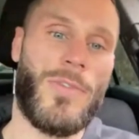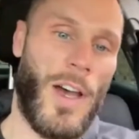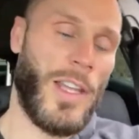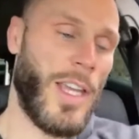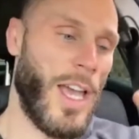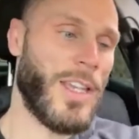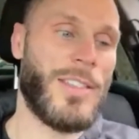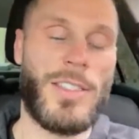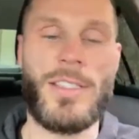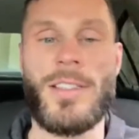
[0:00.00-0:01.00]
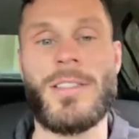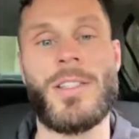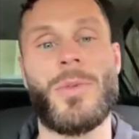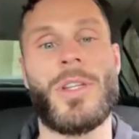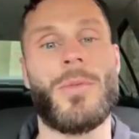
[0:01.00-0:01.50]
finally got consistency
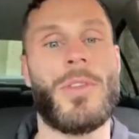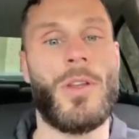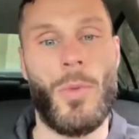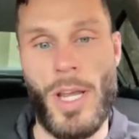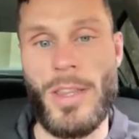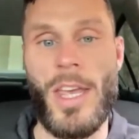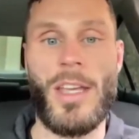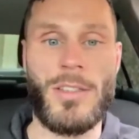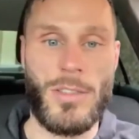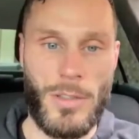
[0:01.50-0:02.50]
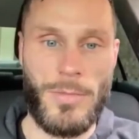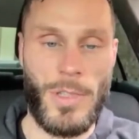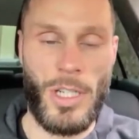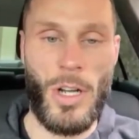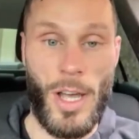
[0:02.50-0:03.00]
with the way things are,
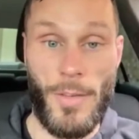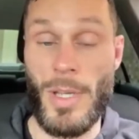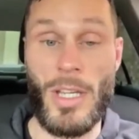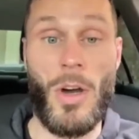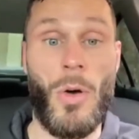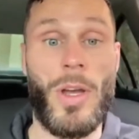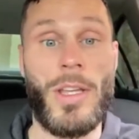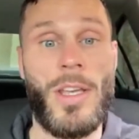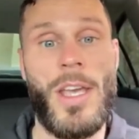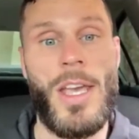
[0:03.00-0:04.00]
you know, have been going.